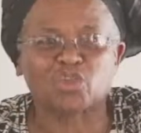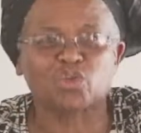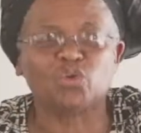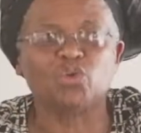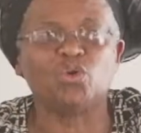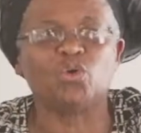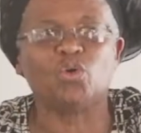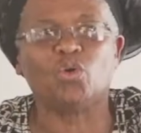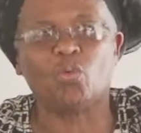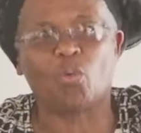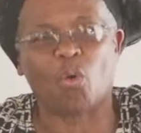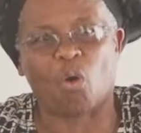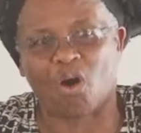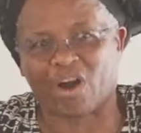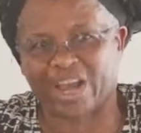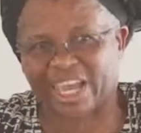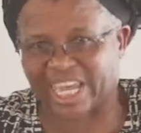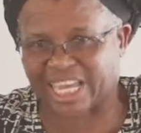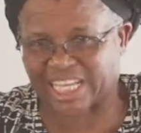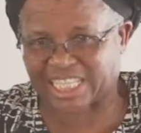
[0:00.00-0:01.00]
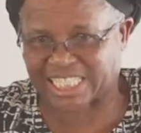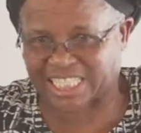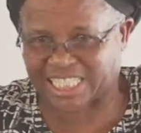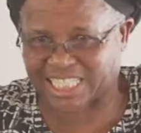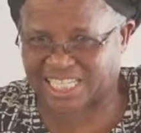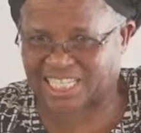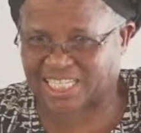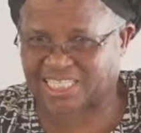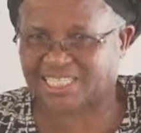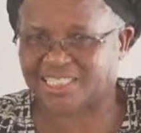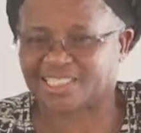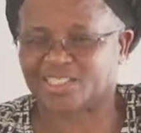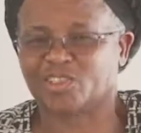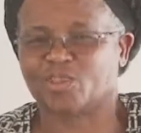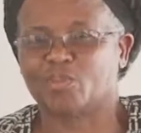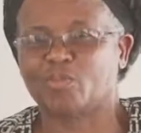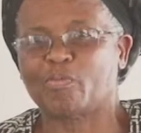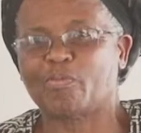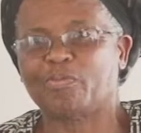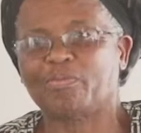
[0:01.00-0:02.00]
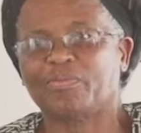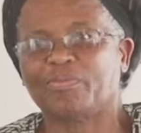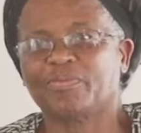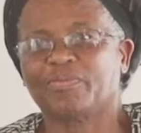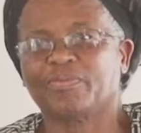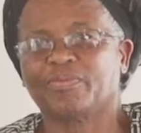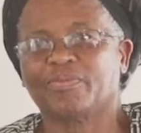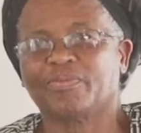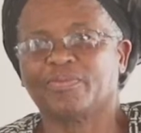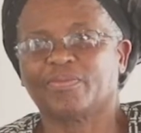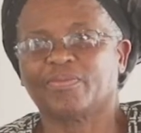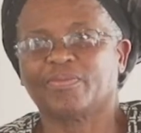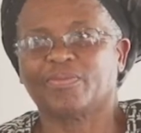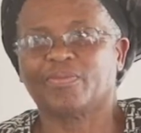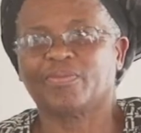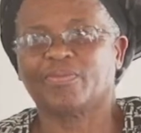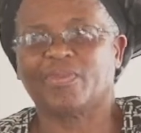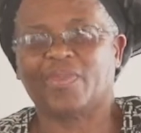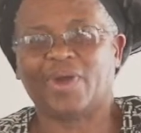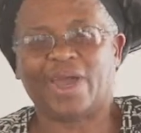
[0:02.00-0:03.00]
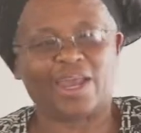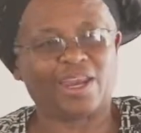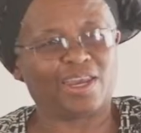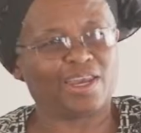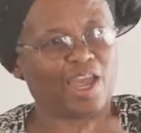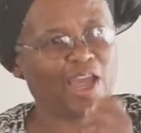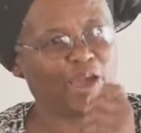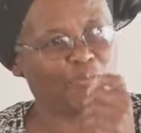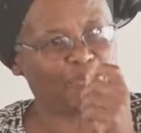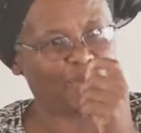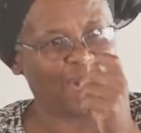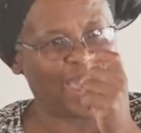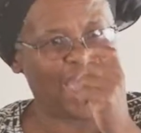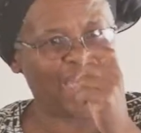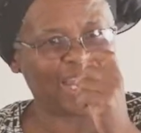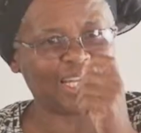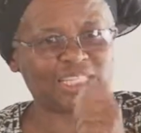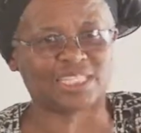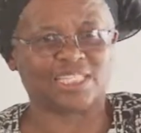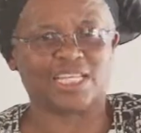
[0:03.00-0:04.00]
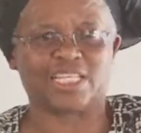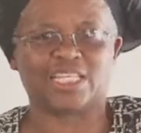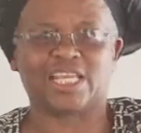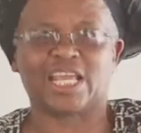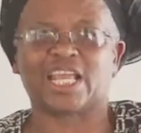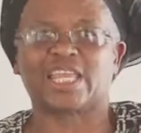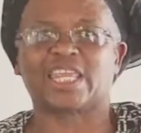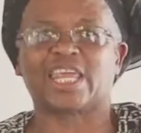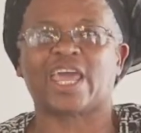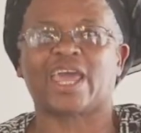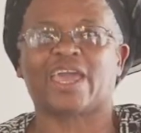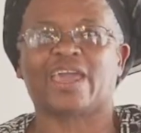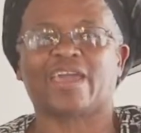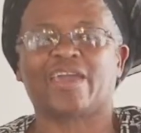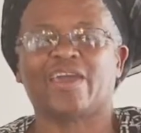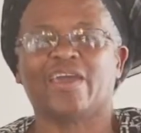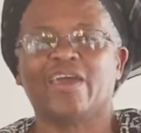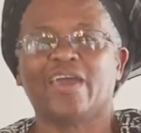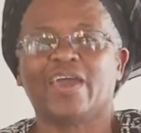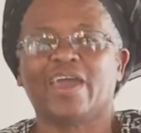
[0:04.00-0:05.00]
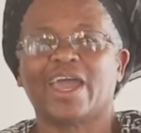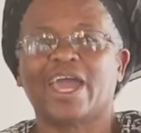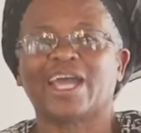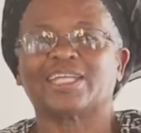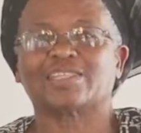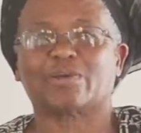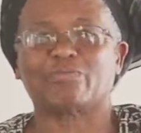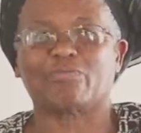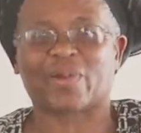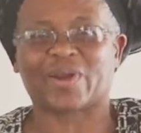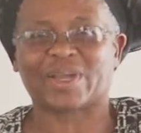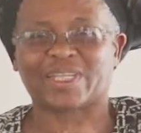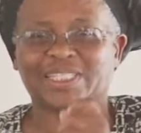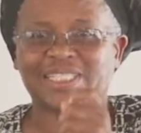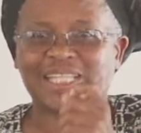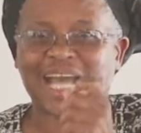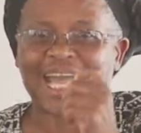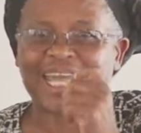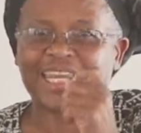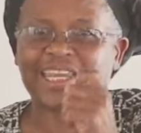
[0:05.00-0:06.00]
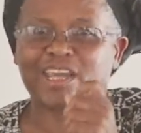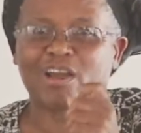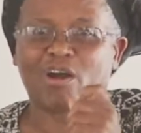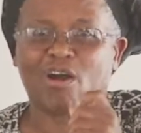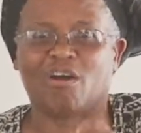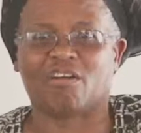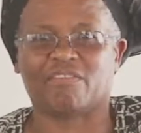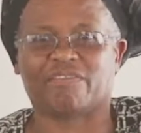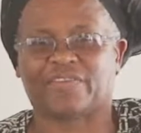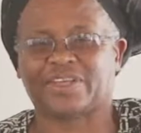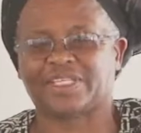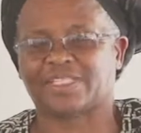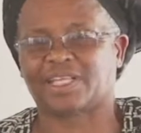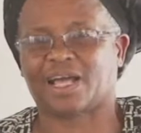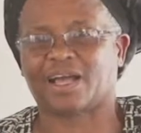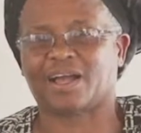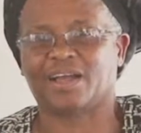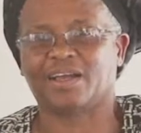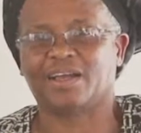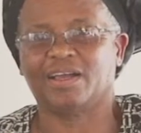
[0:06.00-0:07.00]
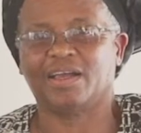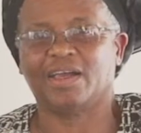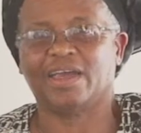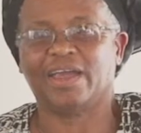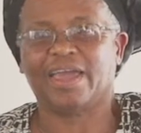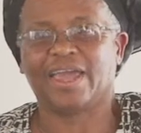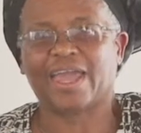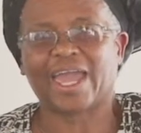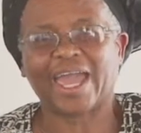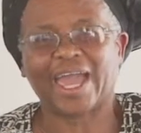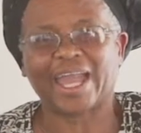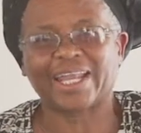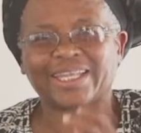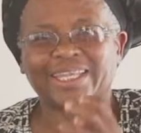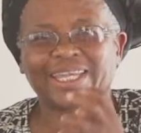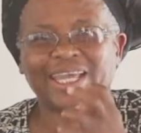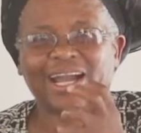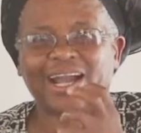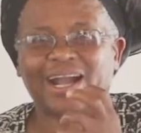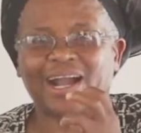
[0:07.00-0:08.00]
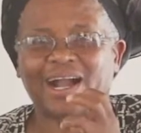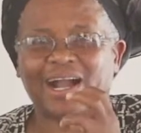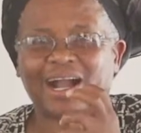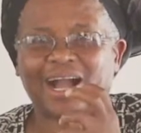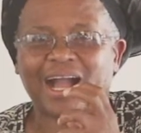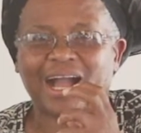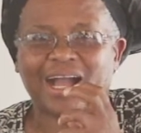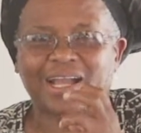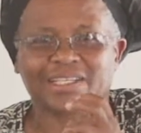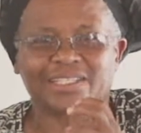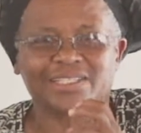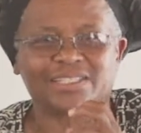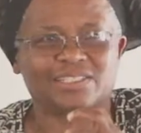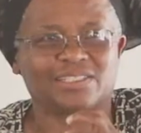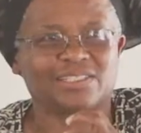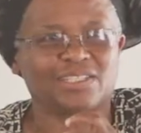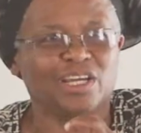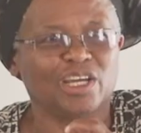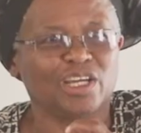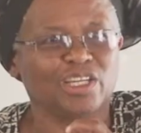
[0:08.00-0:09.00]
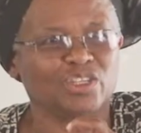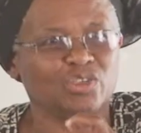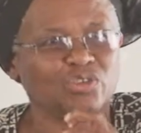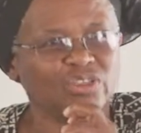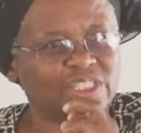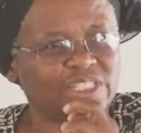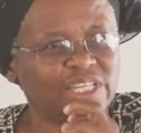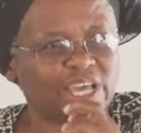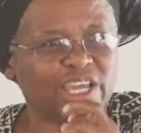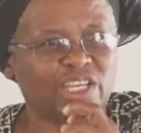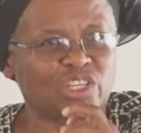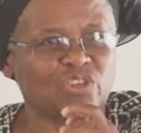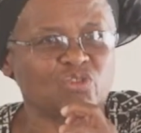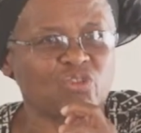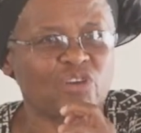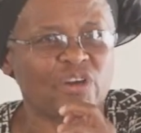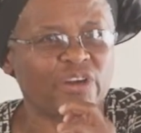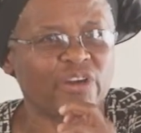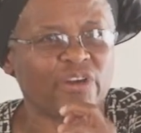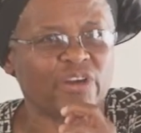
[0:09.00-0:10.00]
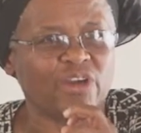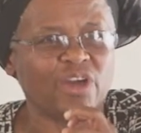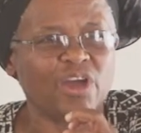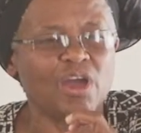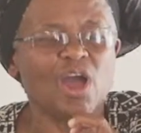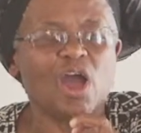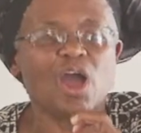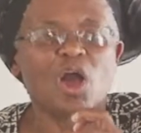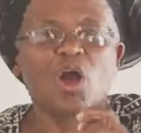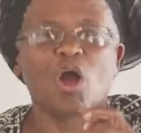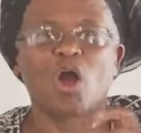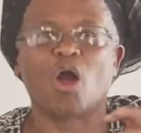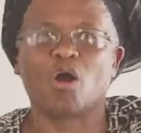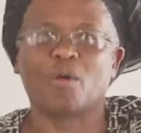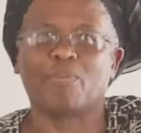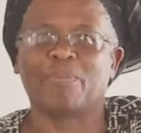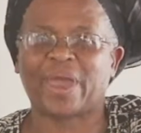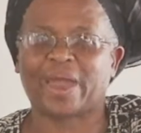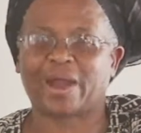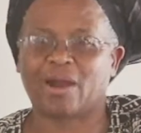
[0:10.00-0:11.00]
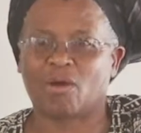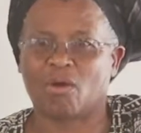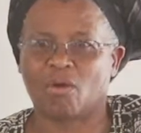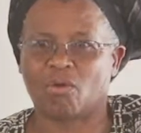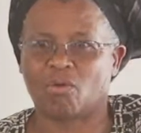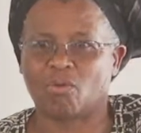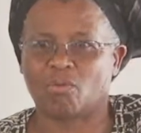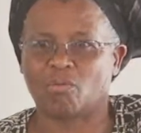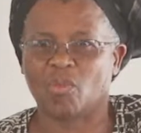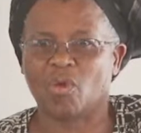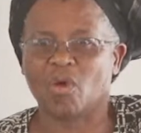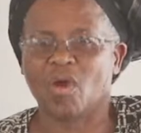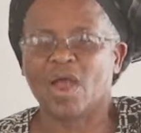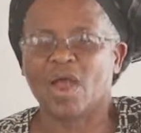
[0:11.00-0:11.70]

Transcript: two walking sticks, and a man sitting there as a presiding officer had the guts to say to her, "Go back home."